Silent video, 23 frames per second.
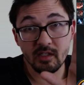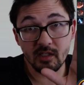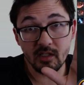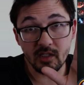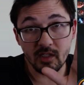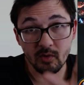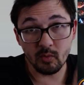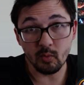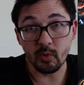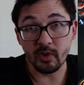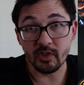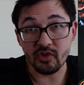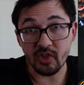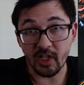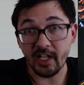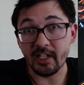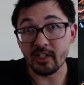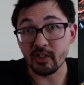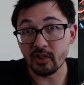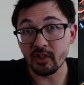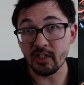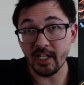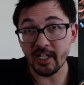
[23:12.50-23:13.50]
in which I
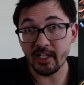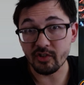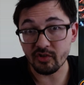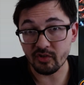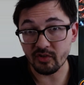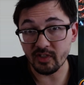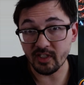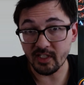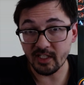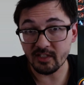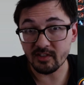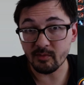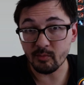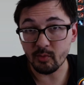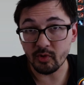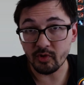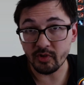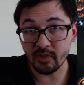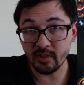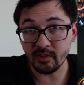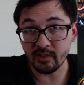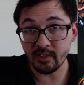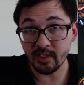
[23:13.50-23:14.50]
could actually get some
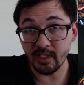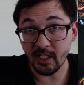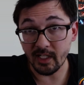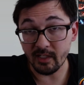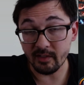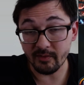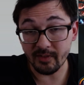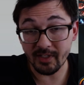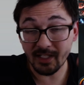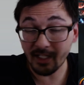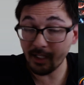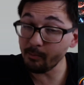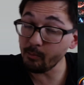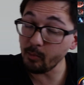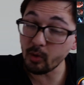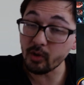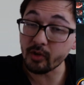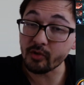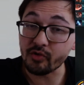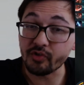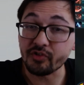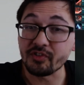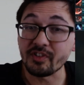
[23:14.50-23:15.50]
utility out of it. And I'm more
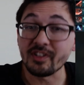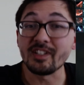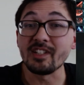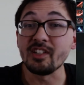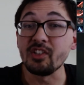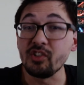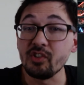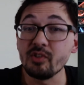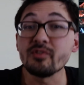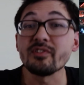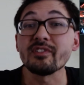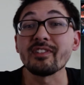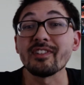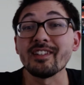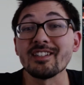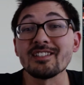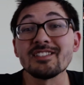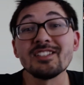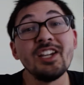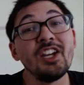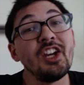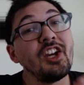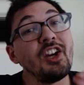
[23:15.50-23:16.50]
interested in using this
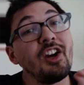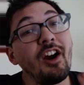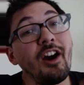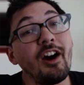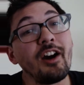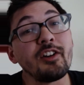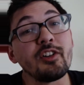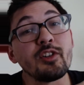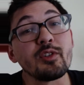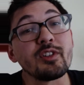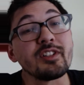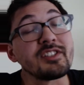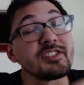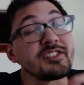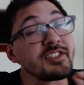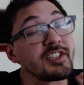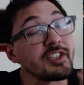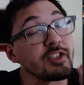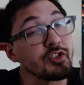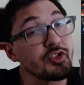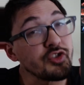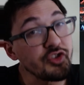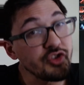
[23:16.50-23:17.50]
under a
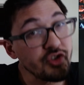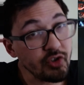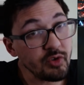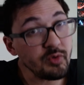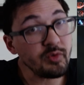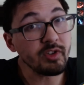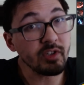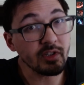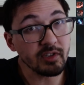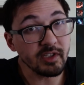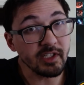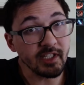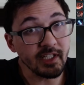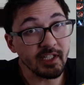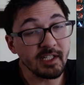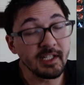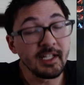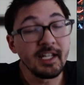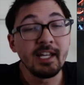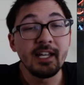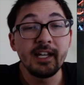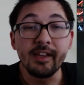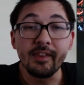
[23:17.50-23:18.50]
Cere Junda lead
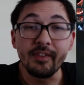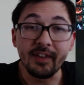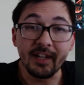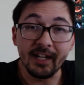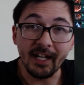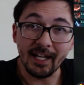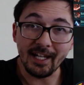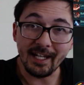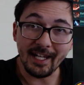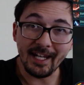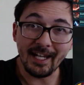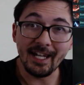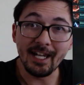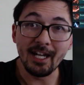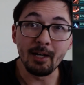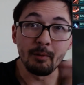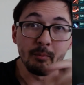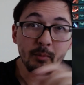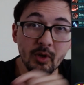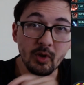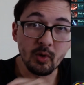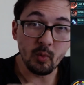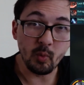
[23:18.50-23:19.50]
than I
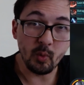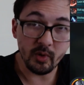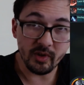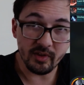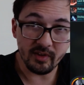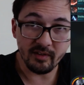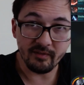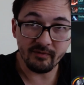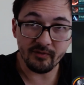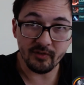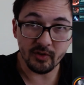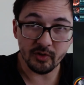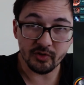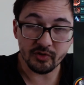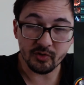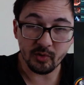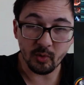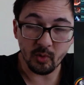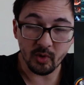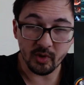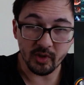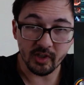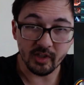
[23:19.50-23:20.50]
am with the First
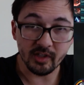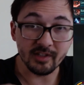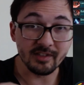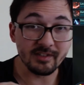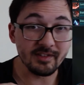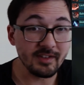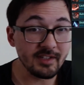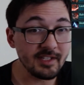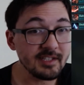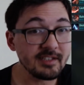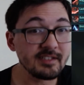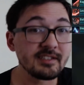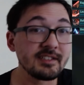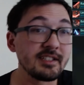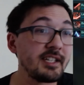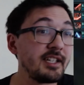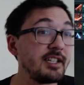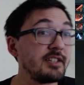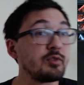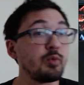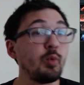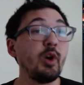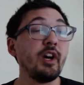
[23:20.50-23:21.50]
Order, because this
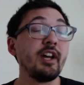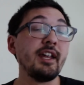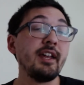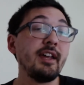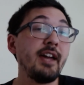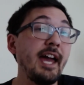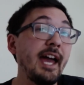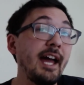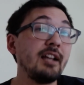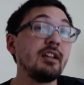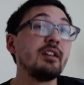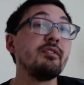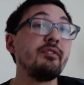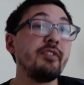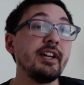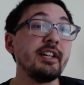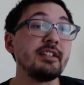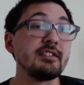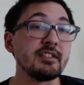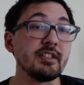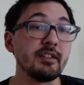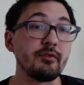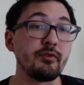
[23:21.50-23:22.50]
is what
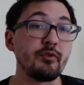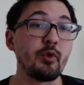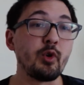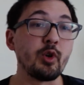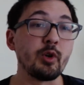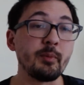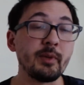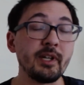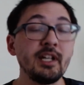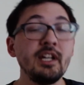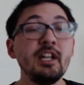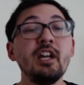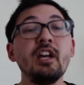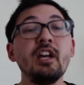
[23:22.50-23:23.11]
elevates it for me